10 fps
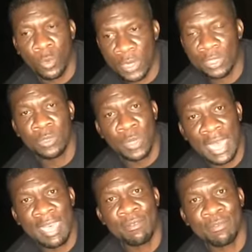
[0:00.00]
we do
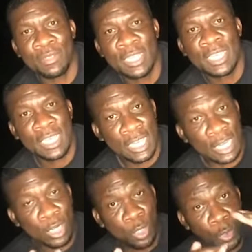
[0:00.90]
have
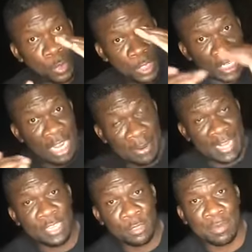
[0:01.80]
a good
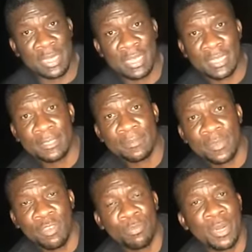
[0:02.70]
arrangement
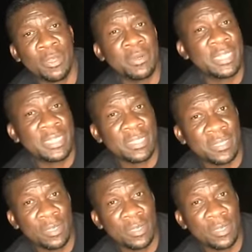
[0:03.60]
of priorities,